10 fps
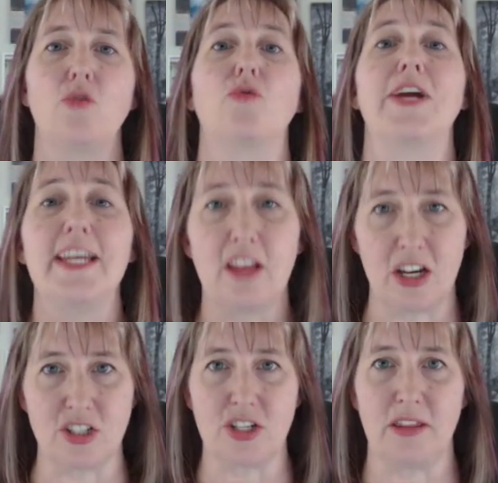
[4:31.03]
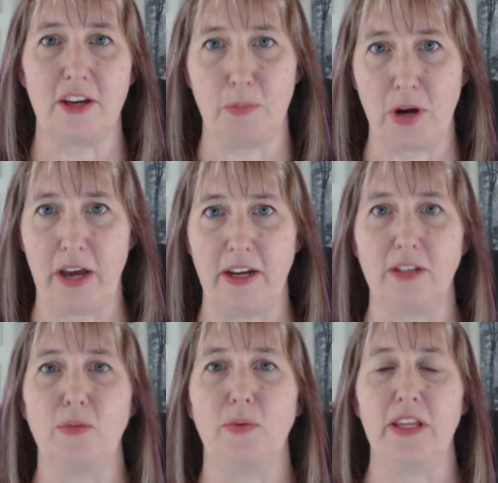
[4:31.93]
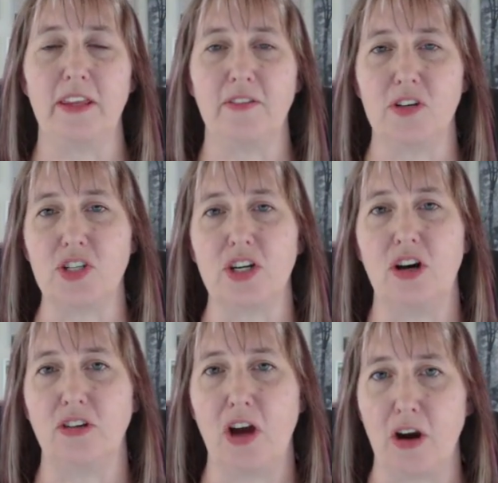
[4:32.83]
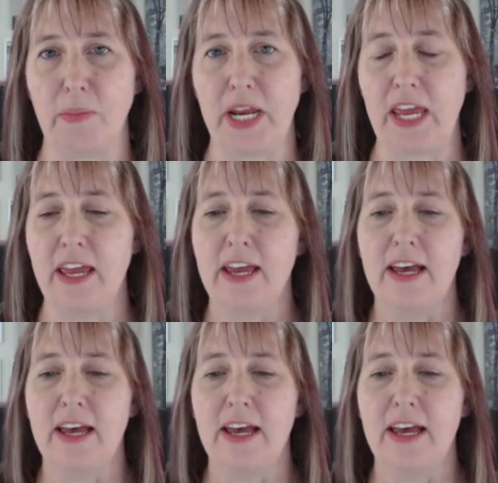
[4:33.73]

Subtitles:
relaunched their product with a version called Harmony.